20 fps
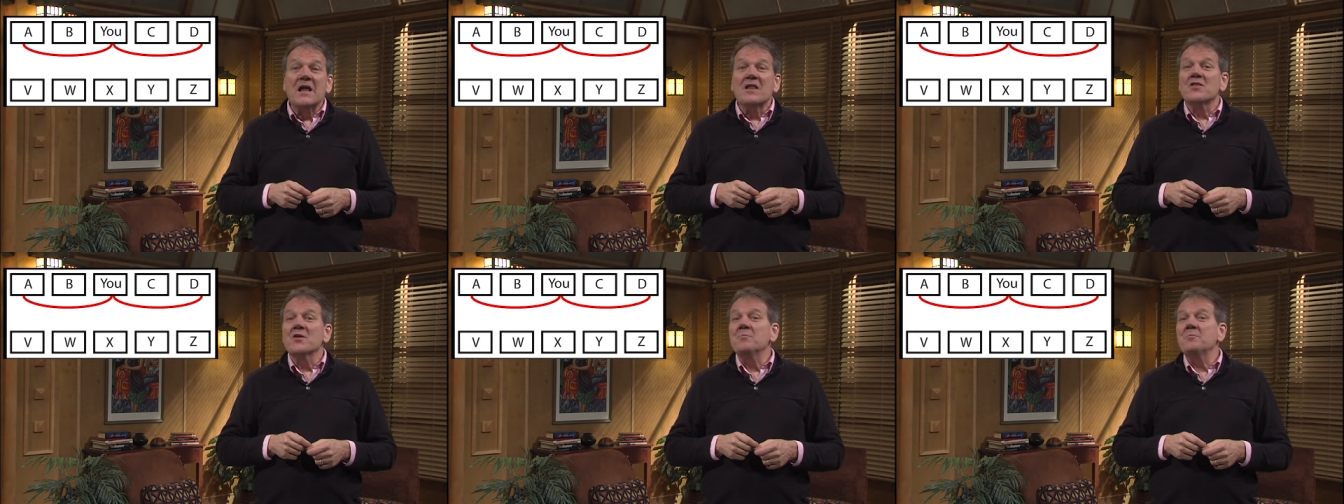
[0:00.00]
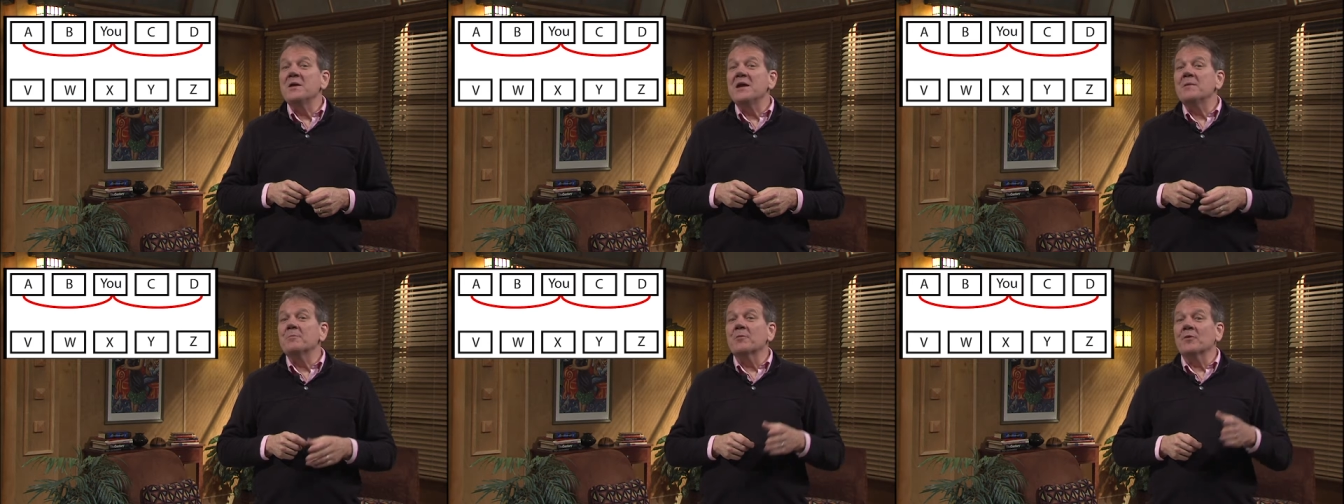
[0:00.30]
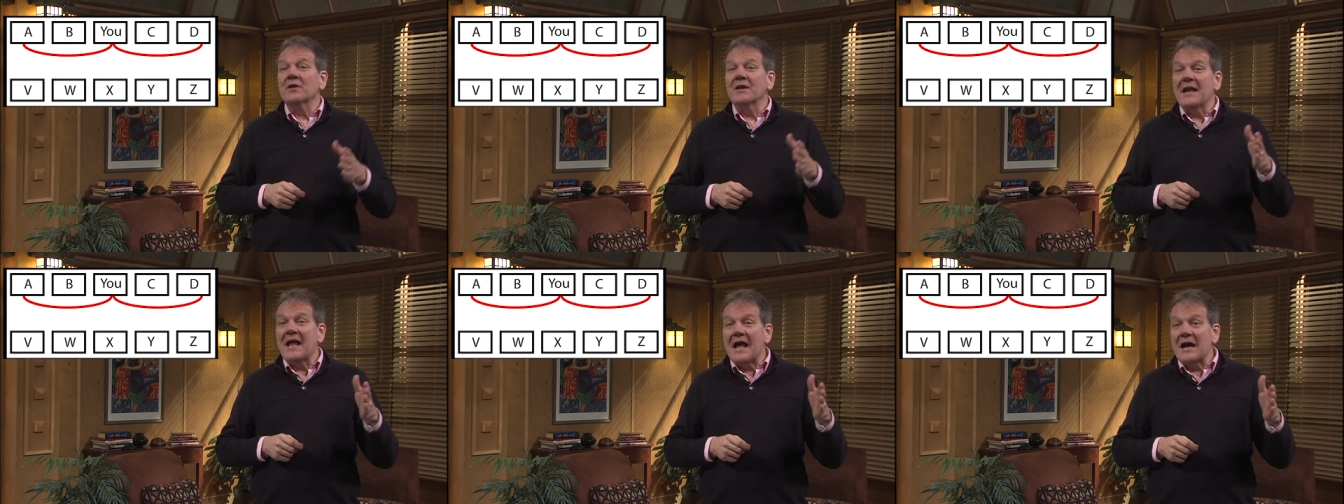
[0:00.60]
The people
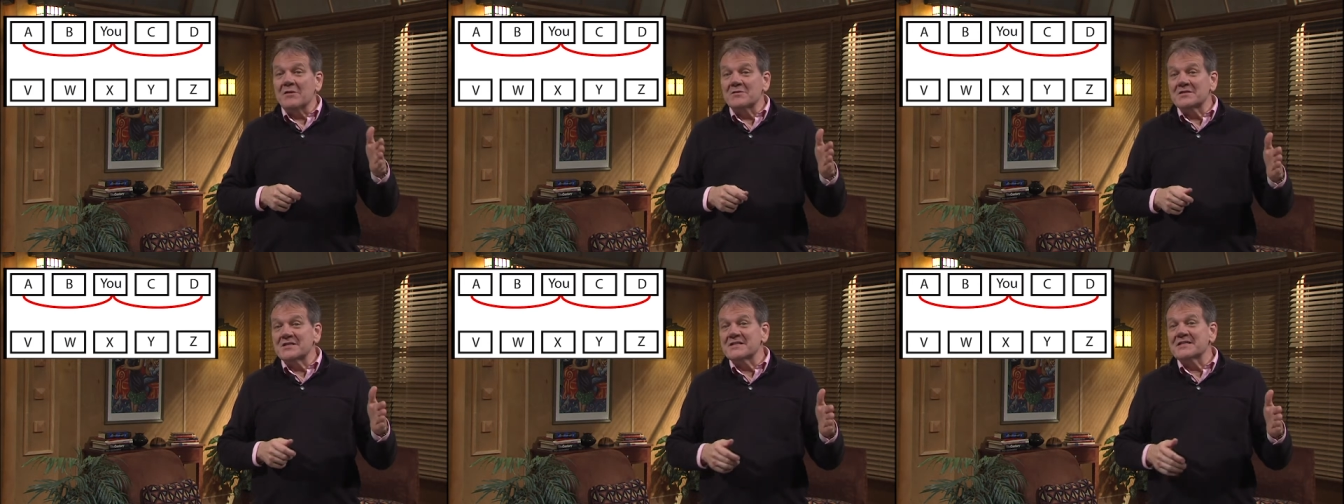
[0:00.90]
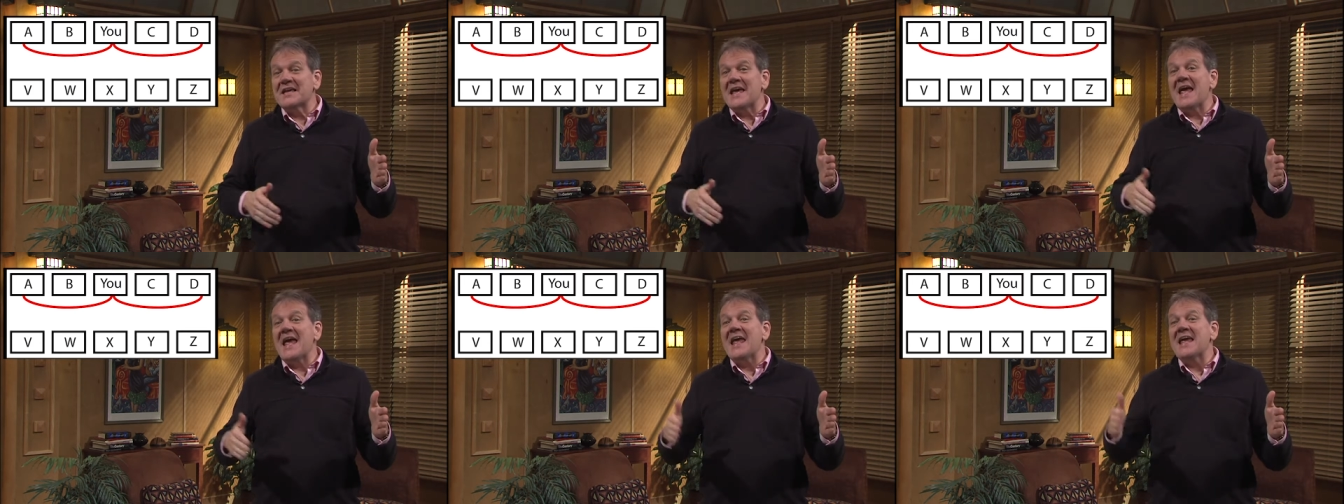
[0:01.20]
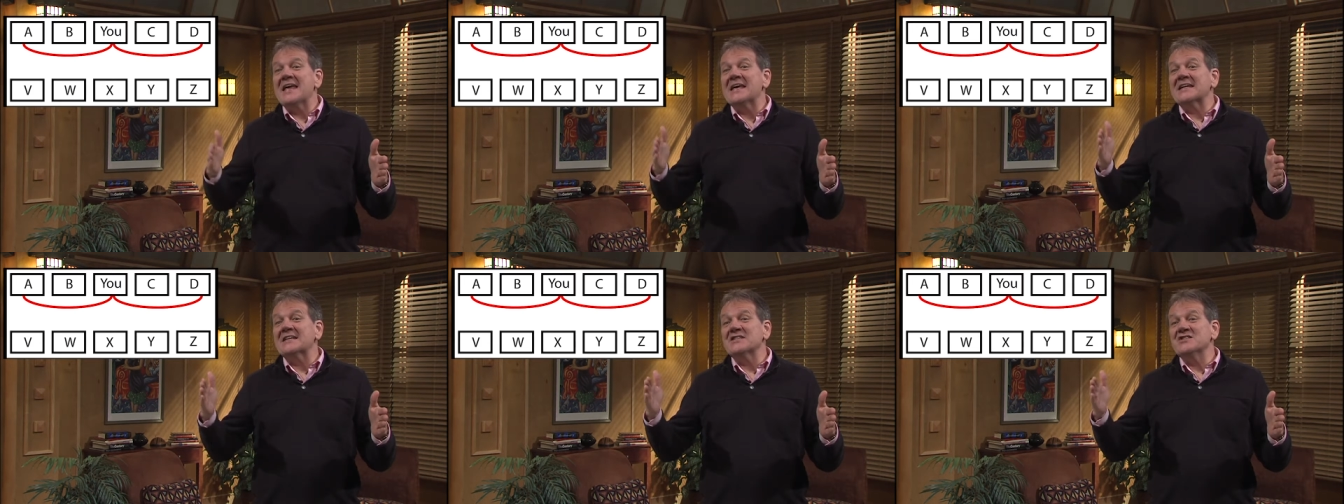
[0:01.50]
in houses
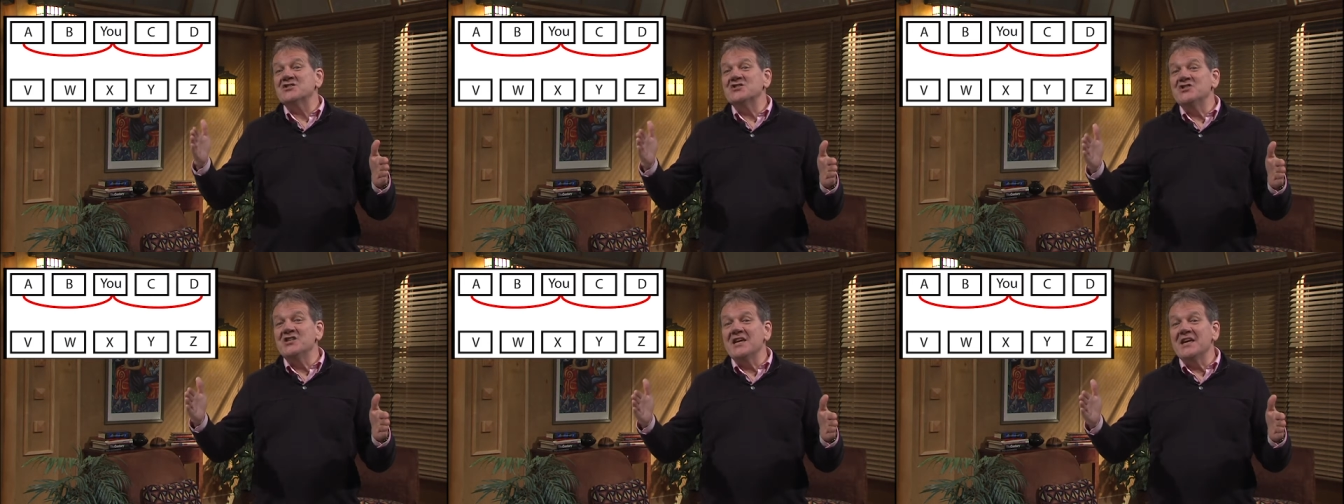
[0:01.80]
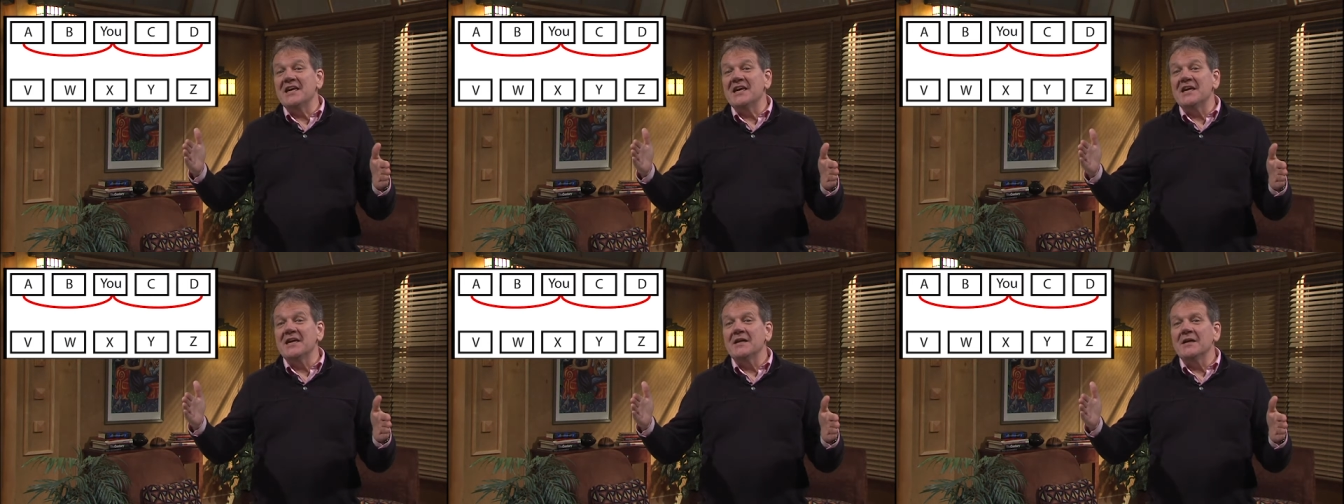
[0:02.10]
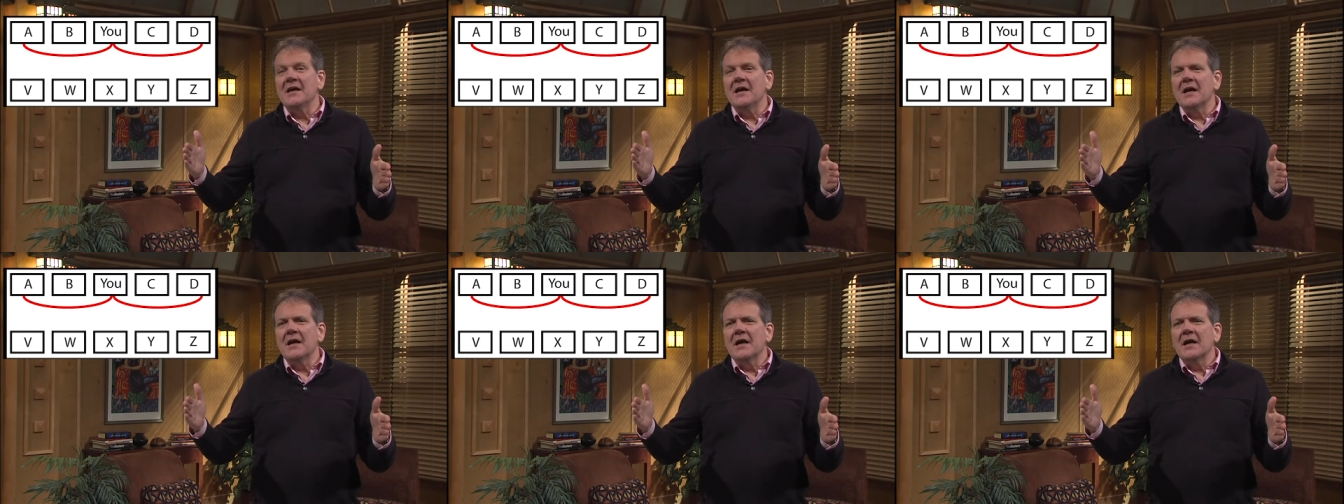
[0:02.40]
A and D
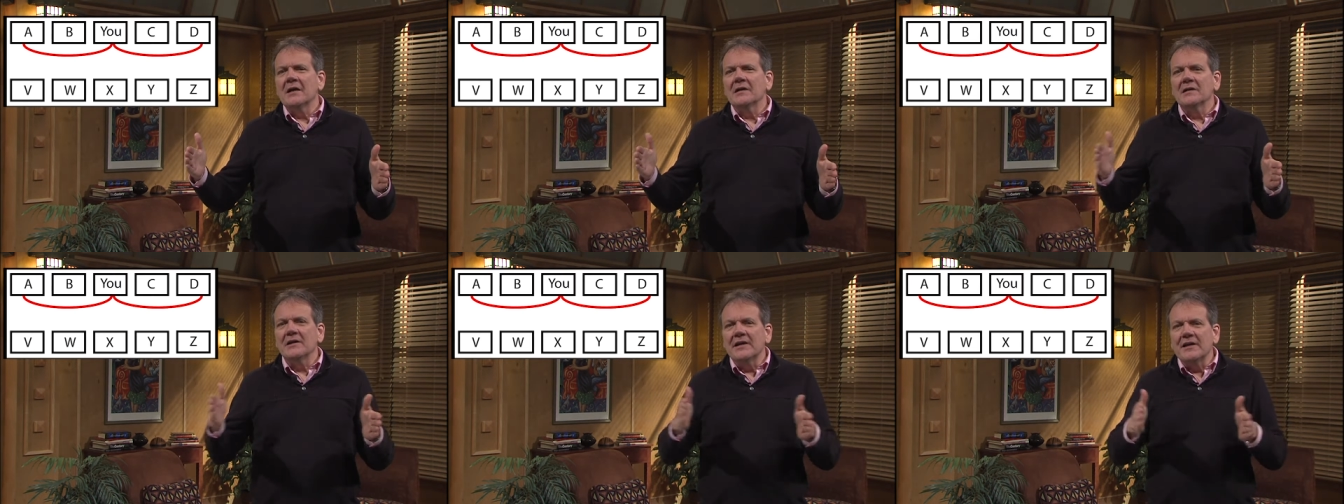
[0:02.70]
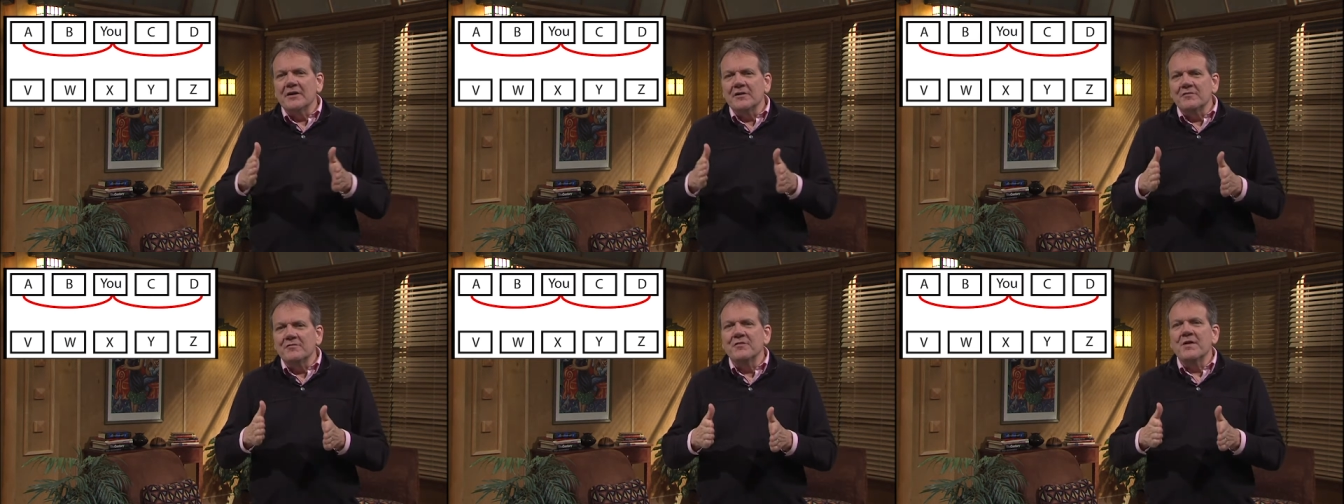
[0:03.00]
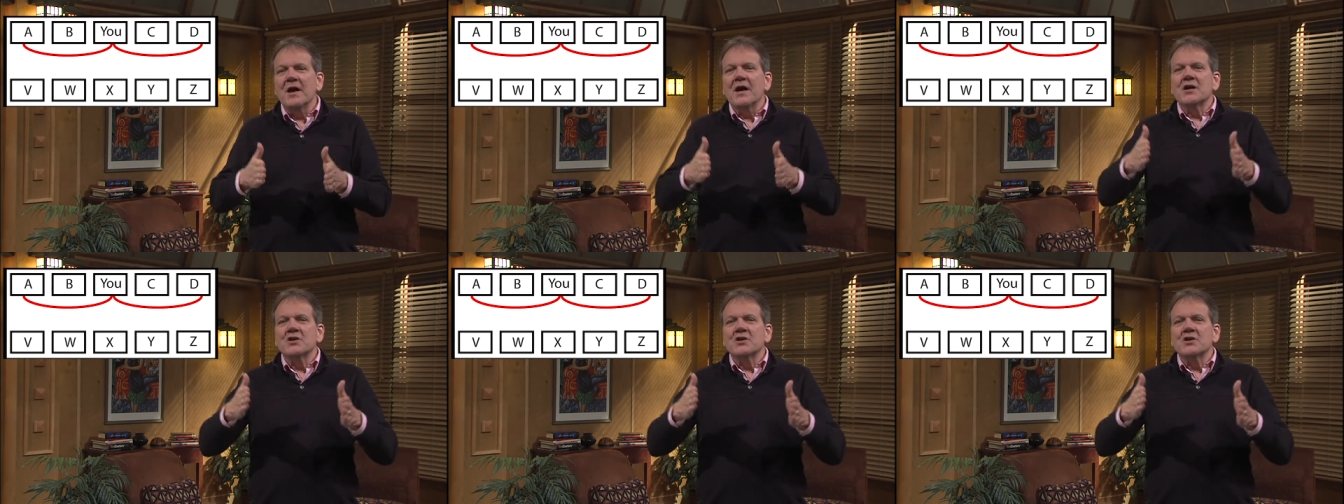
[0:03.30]
live